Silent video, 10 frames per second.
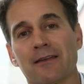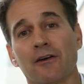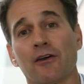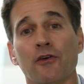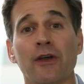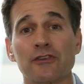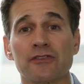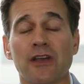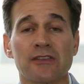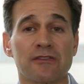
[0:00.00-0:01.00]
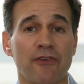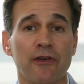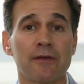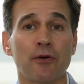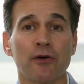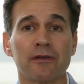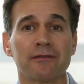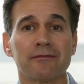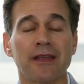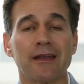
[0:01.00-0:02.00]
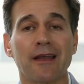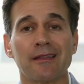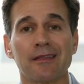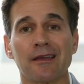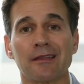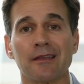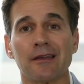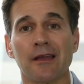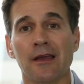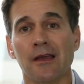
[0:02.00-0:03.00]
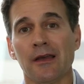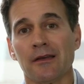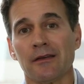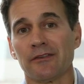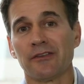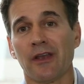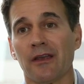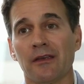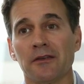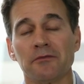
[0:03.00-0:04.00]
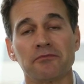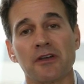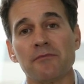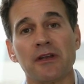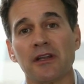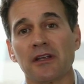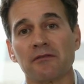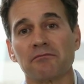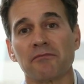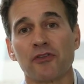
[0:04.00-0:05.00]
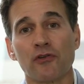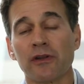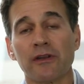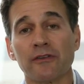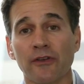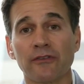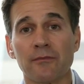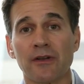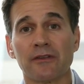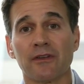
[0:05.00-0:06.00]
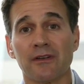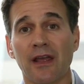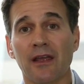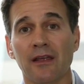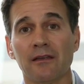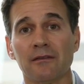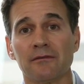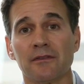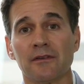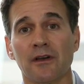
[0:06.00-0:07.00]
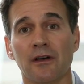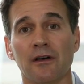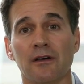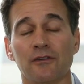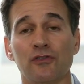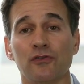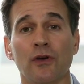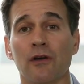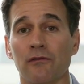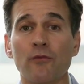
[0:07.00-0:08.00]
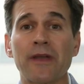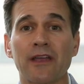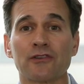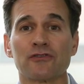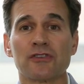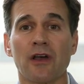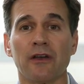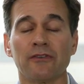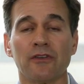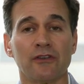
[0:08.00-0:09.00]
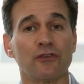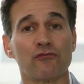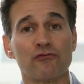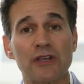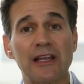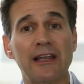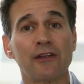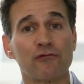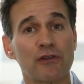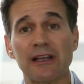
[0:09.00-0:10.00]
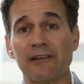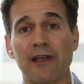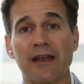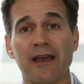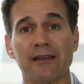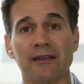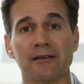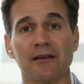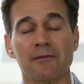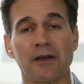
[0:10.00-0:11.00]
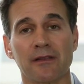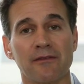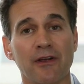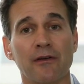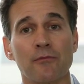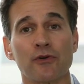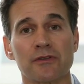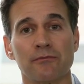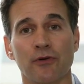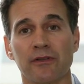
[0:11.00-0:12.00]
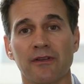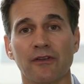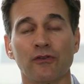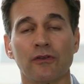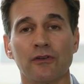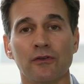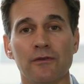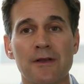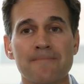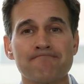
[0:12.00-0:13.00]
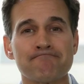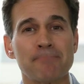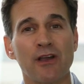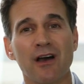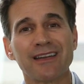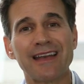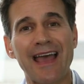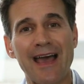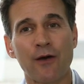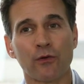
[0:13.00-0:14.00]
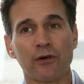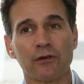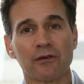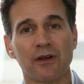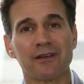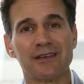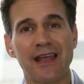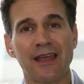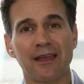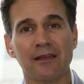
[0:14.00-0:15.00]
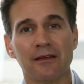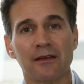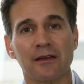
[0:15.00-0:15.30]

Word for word: although exercise is very important, and I think that say committing 30 to 60 minutes a day to aerobic exercise is a really, really great idea, among the very most important things you can do. Beyond an hour a day,